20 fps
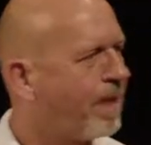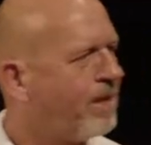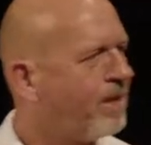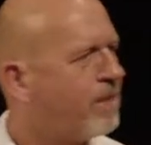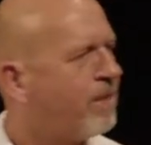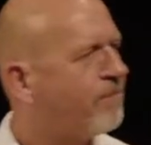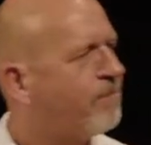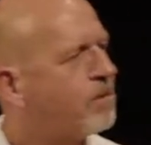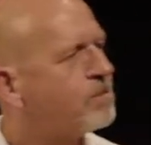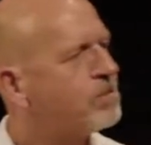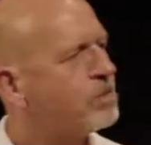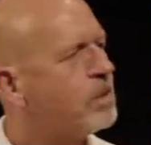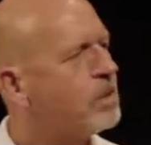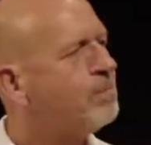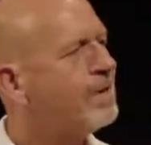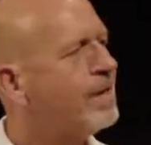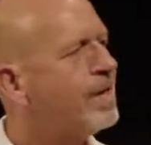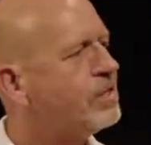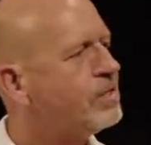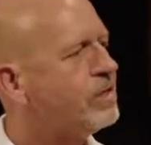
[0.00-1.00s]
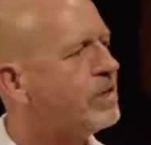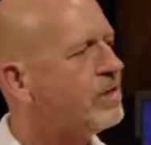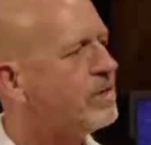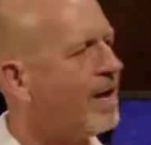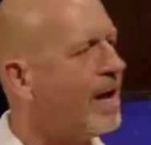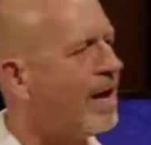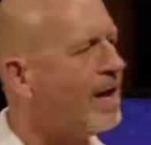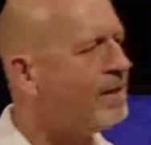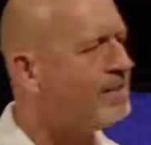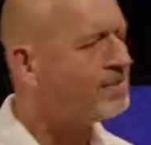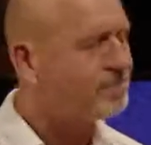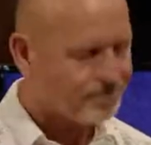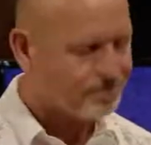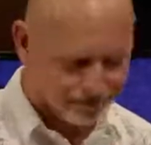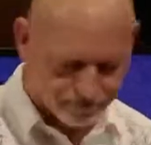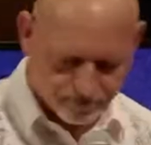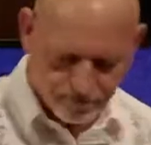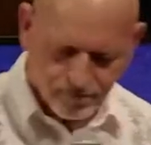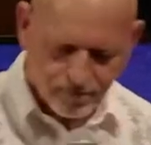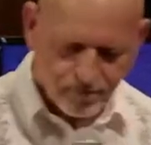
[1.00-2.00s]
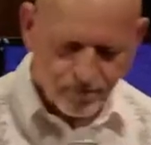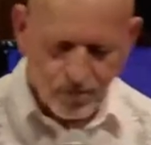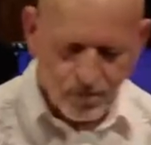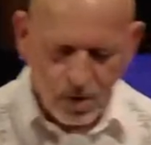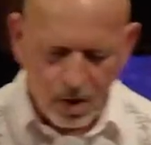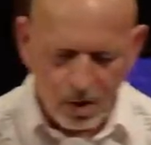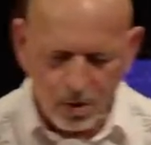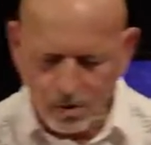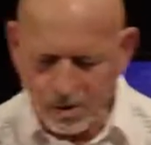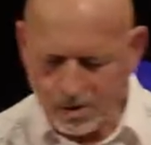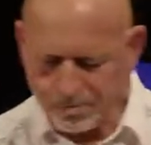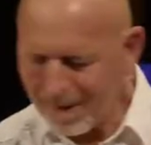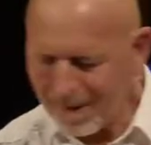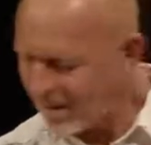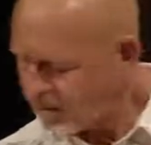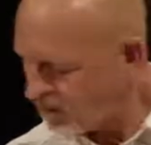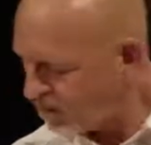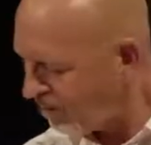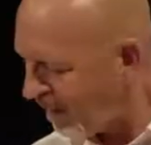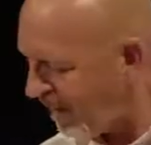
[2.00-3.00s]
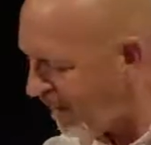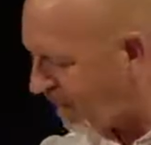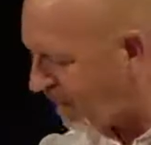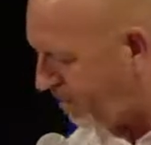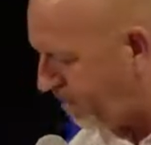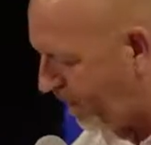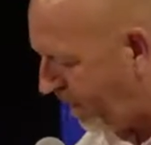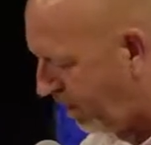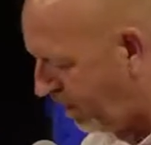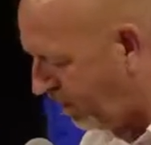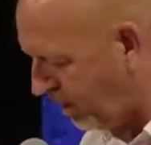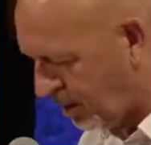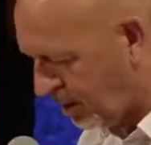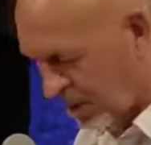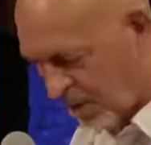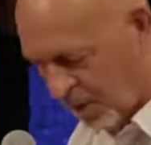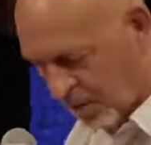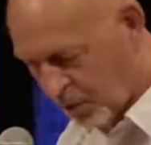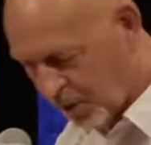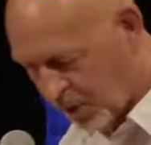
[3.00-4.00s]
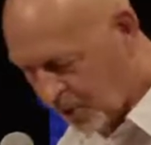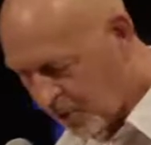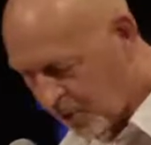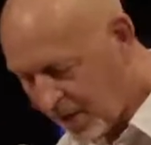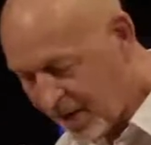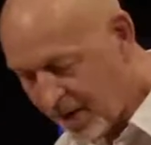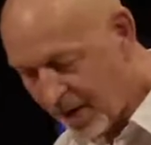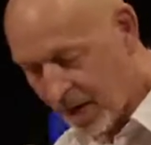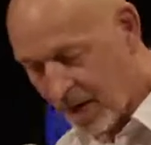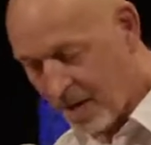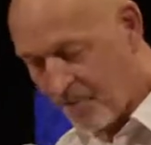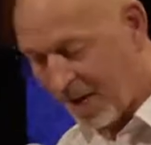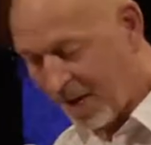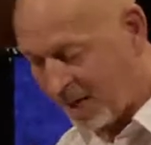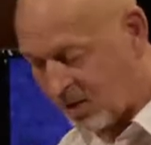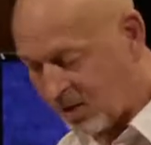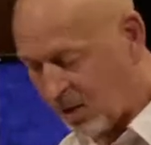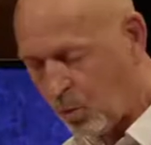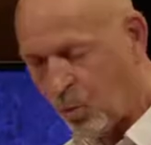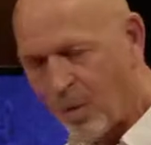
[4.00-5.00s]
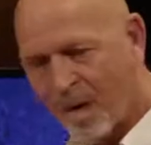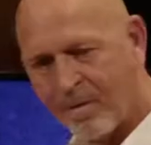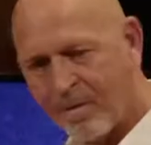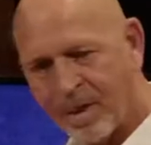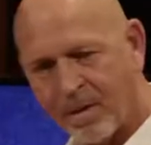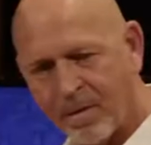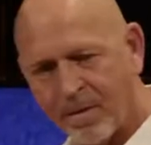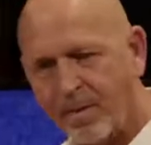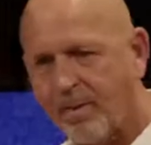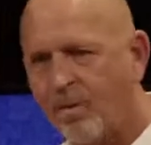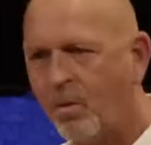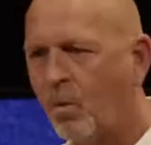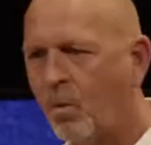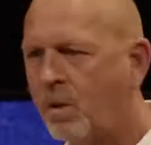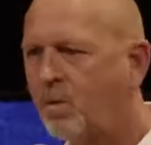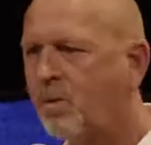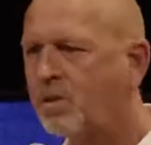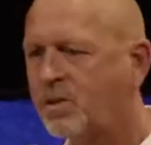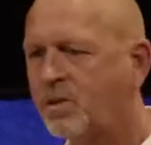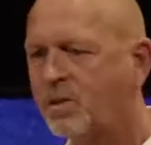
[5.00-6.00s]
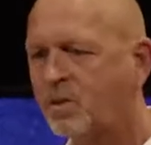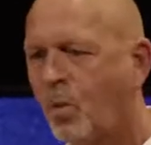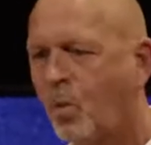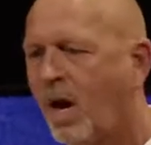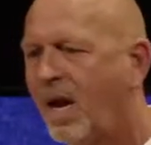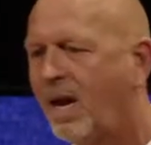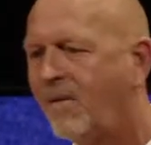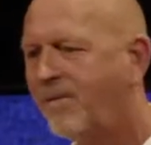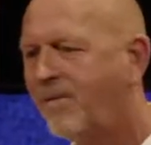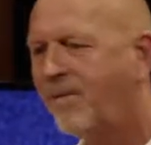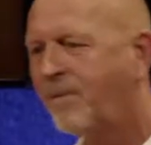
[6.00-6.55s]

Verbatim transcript: The first sermon I turned on was Pastor Mike up here with three amazing women. One was his wife.